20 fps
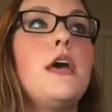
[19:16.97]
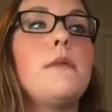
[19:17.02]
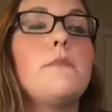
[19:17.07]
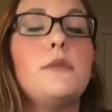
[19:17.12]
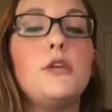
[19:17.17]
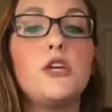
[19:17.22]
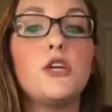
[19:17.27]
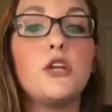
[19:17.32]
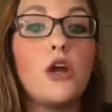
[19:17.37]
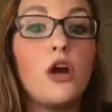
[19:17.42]

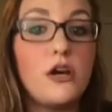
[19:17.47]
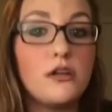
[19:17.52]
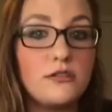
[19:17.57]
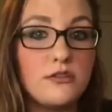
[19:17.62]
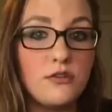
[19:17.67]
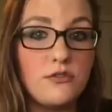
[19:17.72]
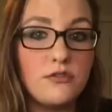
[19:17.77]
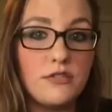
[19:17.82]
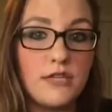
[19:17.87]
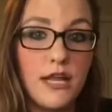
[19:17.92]
But you can
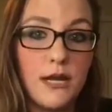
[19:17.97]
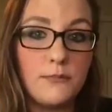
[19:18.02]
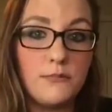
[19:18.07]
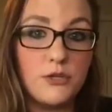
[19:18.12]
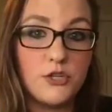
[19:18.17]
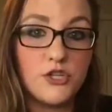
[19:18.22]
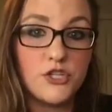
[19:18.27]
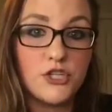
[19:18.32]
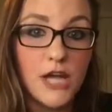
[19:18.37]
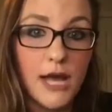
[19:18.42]
also set up
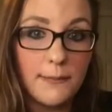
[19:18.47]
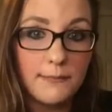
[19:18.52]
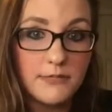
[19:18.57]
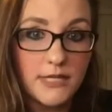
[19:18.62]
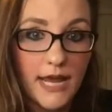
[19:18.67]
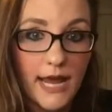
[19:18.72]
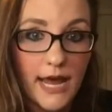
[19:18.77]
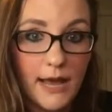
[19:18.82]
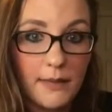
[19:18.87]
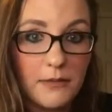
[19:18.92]
your shop
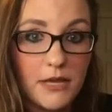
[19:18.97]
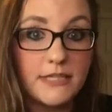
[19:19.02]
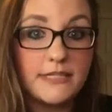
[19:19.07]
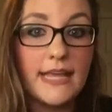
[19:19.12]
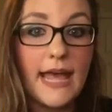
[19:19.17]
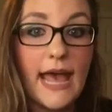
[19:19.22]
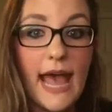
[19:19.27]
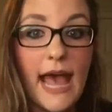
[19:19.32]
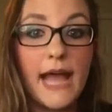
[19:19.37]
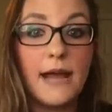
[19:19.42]
tab and
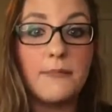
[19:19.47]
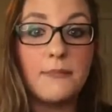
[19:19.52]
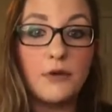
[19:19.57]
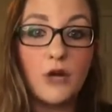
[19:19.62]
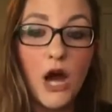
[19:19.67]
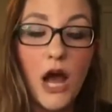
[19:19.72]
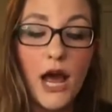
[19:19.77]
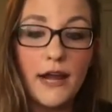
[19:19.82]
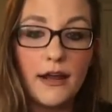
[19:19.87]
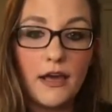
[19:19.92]
tag
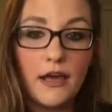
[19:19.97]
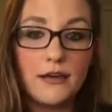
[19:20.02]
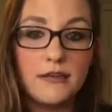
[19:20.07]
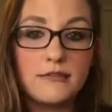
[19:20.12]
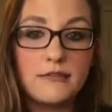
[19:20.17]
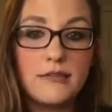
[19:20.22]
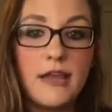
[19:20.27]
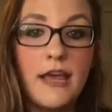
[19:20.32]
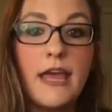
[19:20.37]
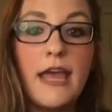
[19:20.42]

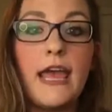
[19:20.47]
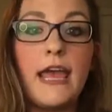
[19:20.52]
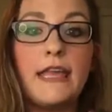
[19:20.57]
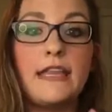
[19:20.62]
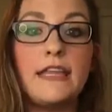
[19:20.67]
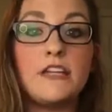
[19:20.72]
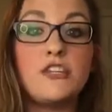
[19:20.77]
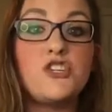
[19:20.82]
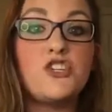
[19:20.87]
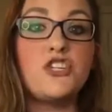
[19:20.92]
products and
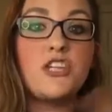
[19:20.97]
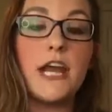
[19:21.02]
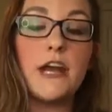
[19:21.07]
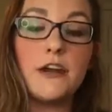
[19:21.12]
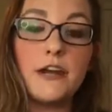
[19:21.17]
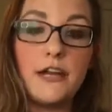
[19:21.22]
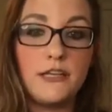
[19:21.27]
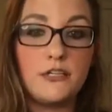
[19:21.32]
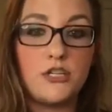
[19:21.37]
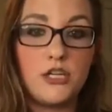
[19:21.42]
then
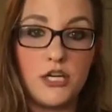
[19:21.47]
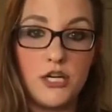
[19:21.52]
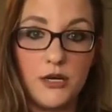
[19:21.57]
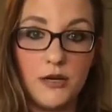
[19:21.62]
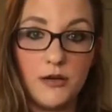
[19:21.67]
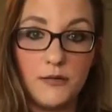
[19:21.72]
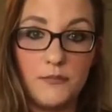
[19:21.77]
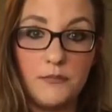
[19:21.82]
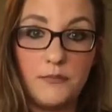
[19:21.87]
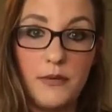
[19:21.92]
share it to
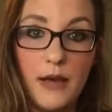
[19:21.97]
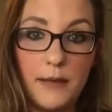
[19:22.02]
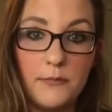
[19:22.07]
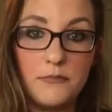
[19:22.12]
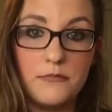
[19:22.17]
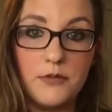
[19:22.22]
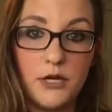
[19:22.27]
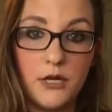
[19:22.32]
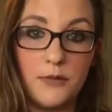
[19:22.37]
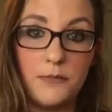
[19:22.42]
your
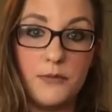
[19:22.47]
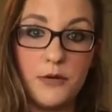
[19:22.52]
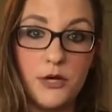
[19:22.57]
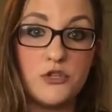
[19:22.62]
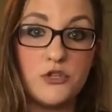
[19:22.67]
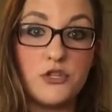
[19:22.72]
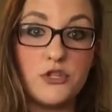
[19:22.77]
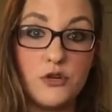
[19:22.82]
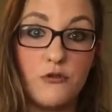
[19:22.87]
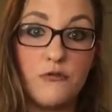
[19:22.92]

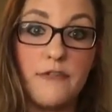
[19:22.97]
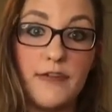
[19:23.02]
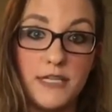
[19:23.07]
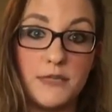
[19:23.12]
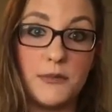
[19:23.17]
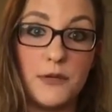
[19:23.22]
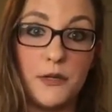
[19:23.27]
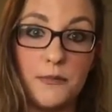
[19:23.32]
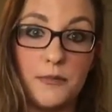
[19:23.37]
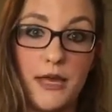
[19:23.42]
personal
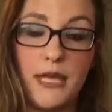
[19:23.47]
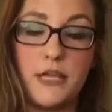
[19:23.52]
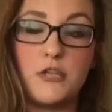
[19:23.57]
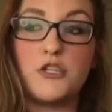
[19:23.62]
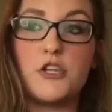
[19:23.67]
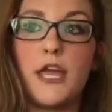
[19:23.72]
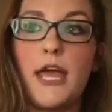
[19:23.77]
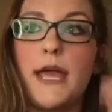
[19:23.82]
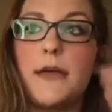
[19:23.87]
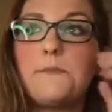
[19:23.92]
Facebook
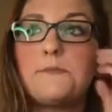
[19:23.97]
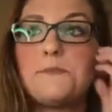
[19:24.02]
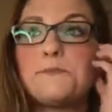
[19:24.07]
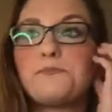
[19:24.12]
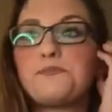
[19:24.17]
page, okay?